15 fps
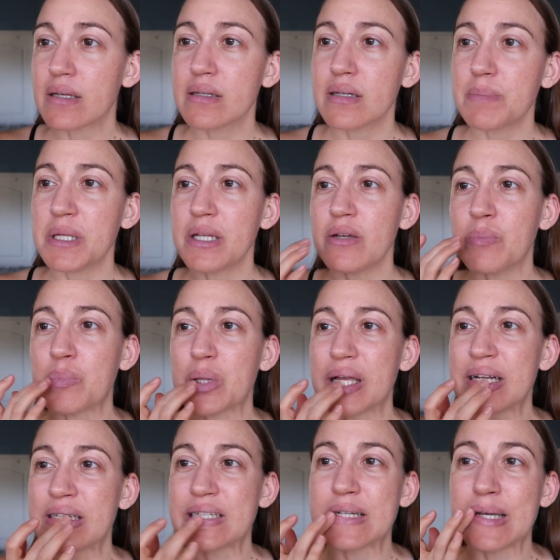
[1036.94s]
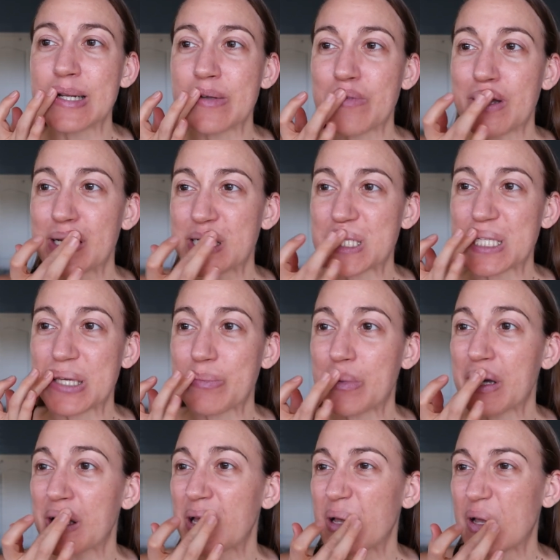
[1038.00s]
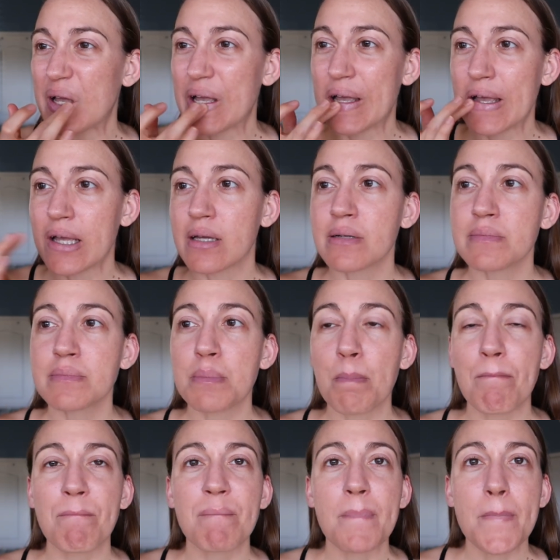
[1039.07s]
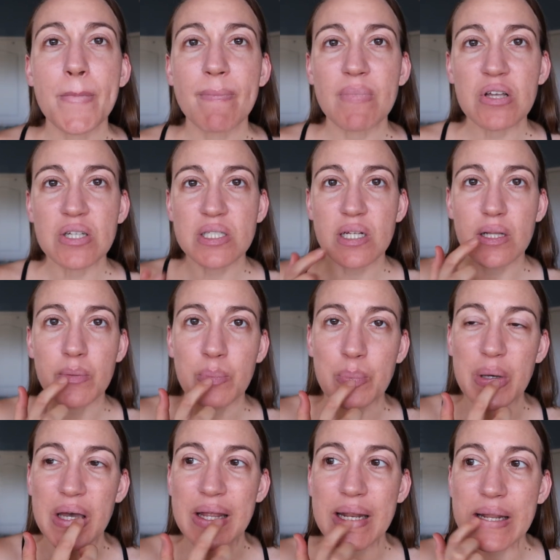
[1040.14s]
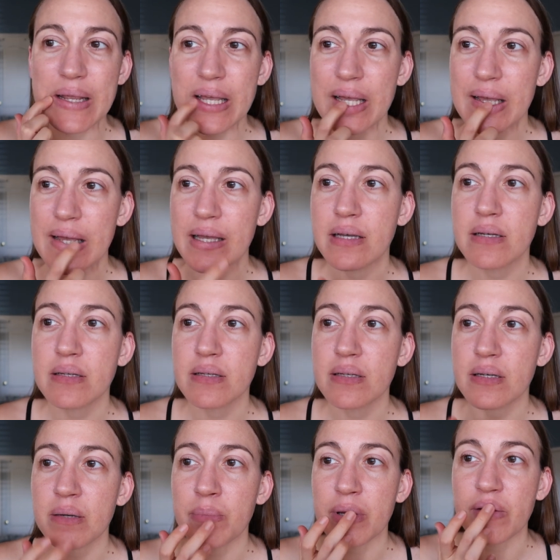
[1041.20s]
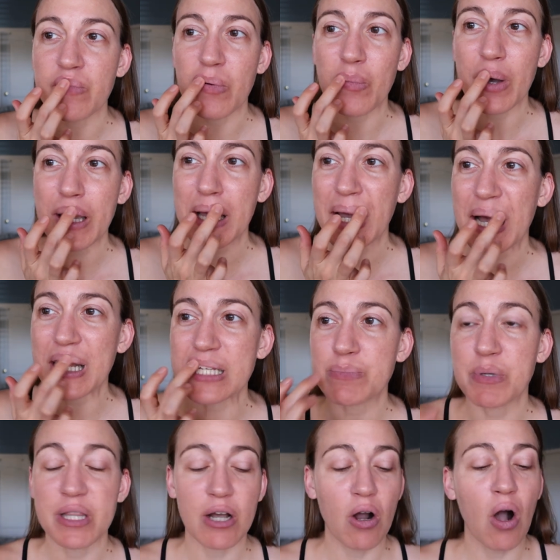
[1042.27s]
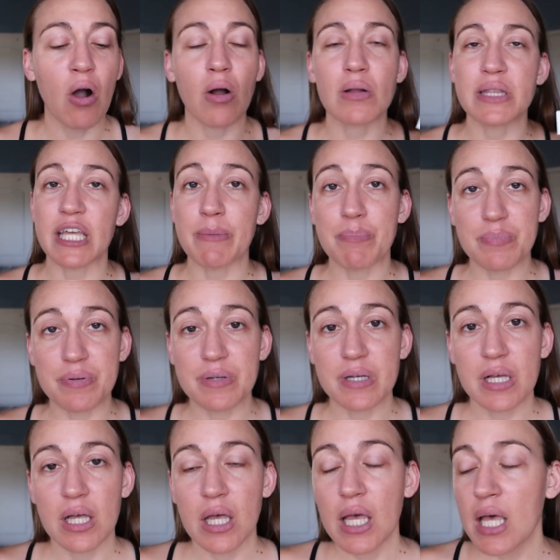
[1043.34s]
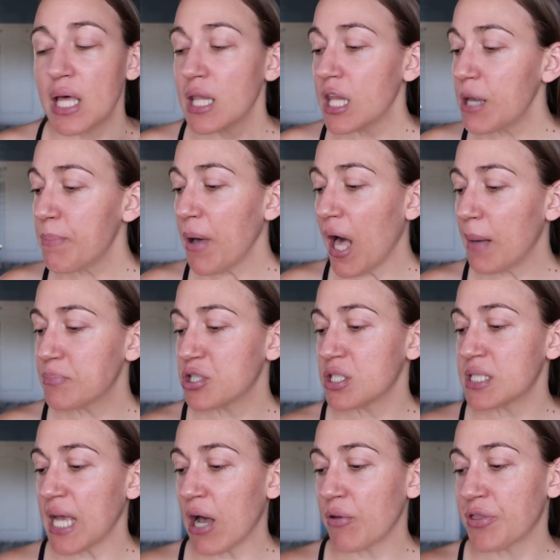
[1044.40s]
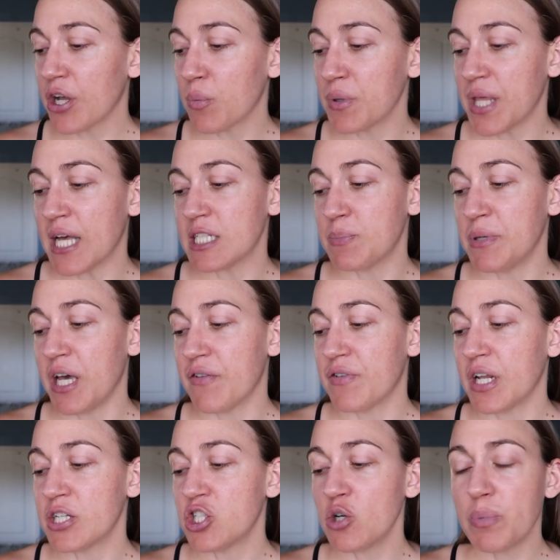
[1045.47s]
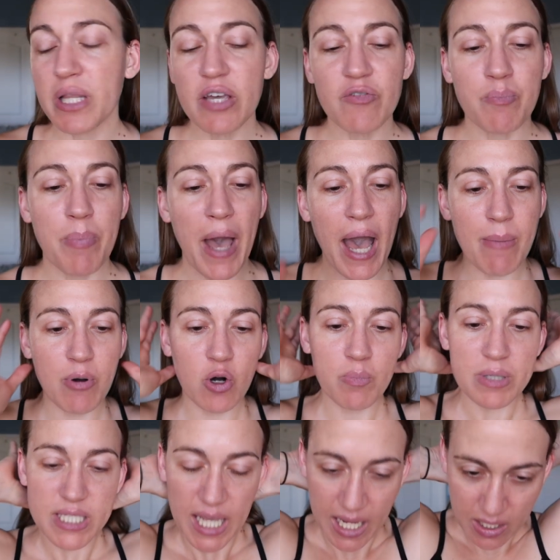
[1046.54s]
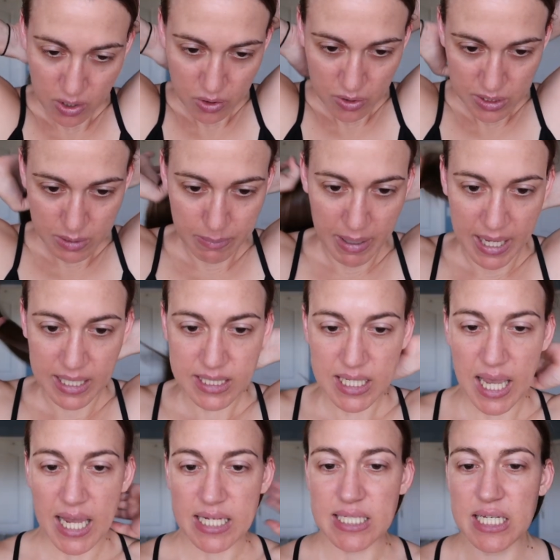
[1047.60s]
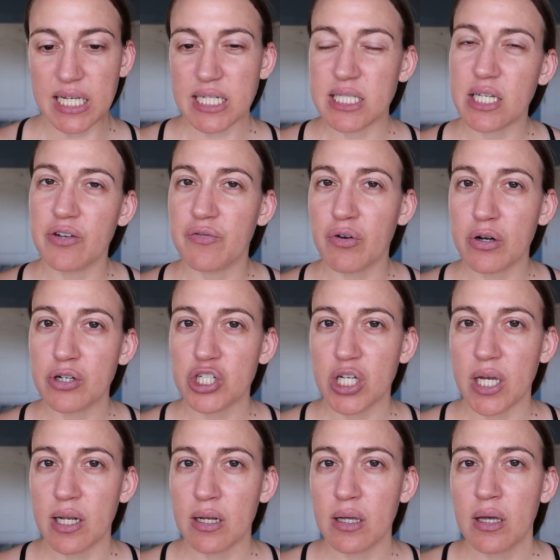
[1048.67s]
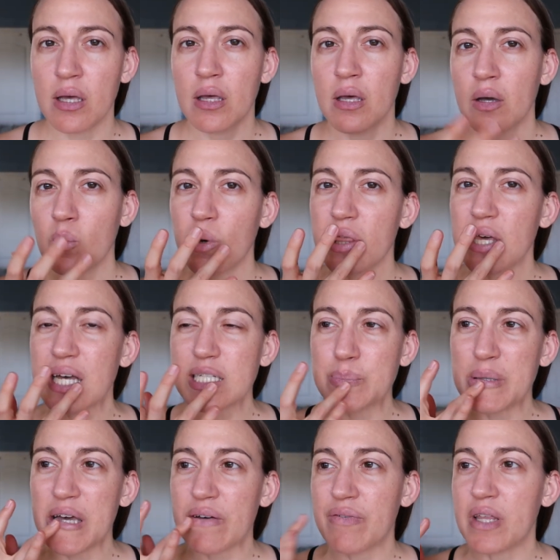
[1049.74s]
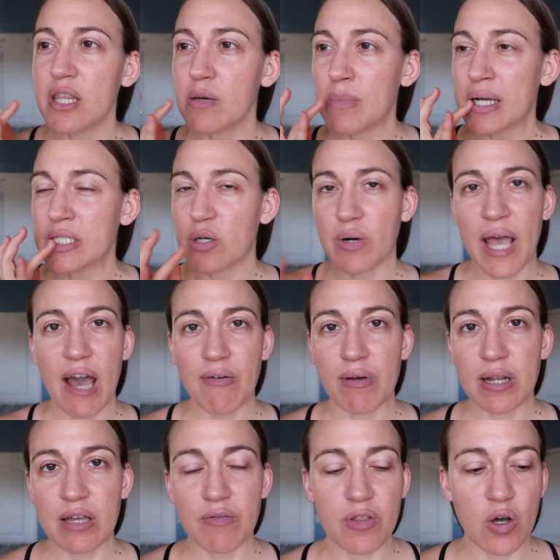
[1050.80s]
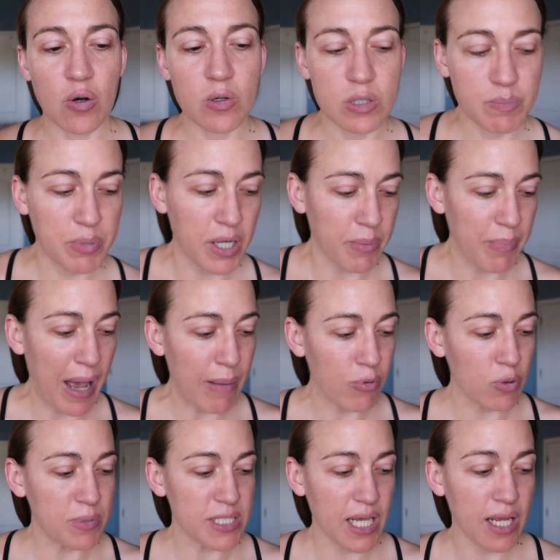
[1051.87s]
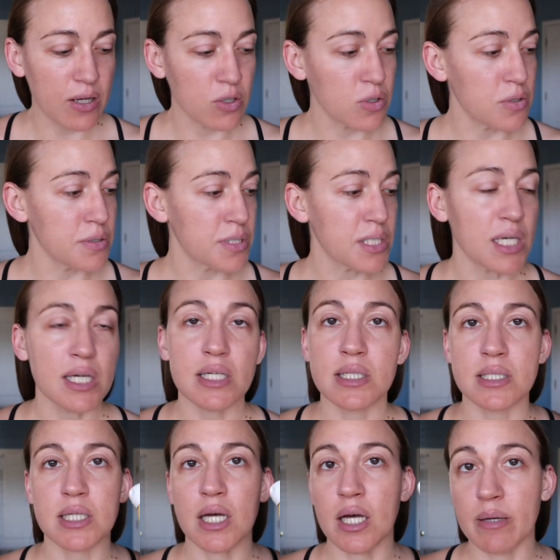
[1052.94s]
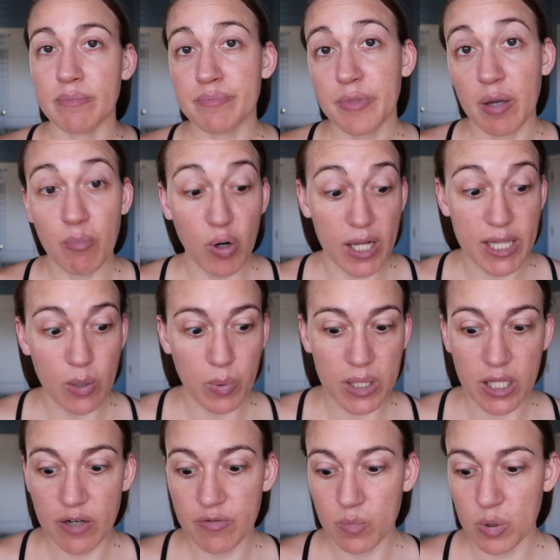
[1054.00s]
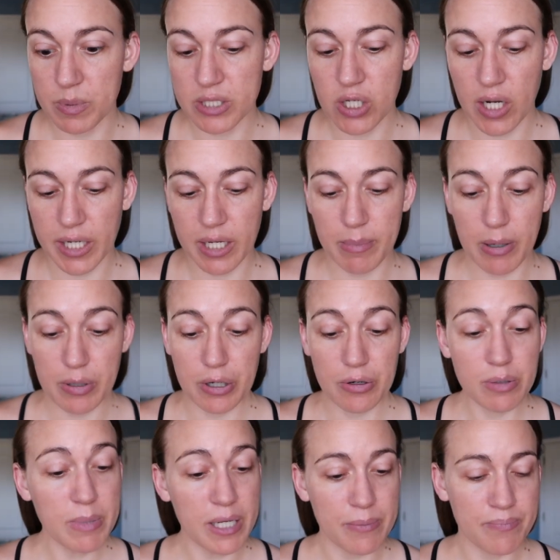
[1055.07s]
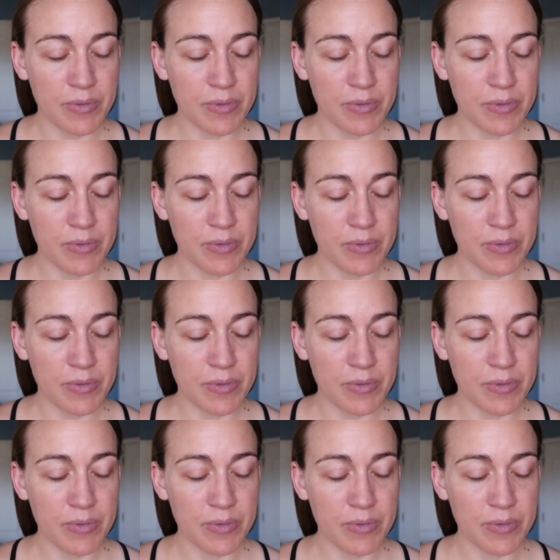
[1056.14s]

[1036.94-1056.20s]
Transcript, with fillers: I mean, you could blend it in eventually, but there's still a bit, a bit of a white cast. But there are lip lip options out there with SPF. And I do believe Babo Botanicals makes a tinted version with SPF in them. I don't have any of those, but Babo Botanicals is um, a brand that we love and we'll be talking about here in a minute.